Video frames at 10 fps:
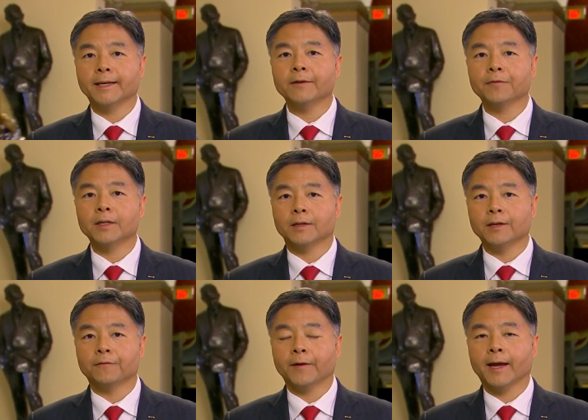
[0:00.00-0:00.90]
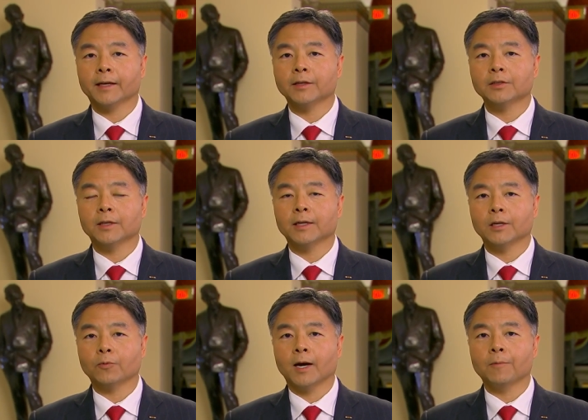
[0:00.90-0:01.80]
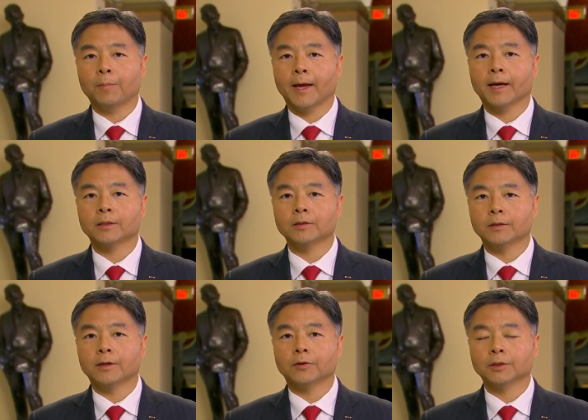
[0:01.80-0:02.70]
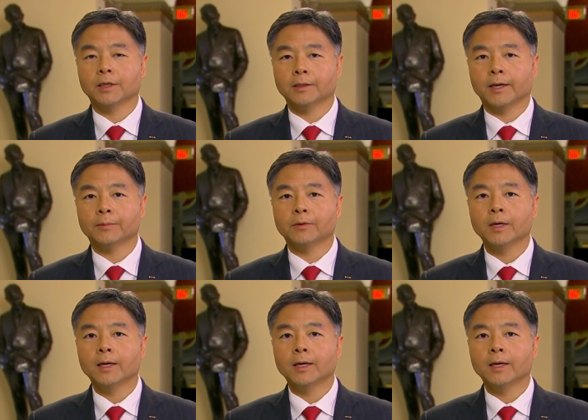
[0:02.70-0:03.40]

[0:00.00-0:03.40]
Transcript: If it, in fact, is to get Iran back to the negotiating table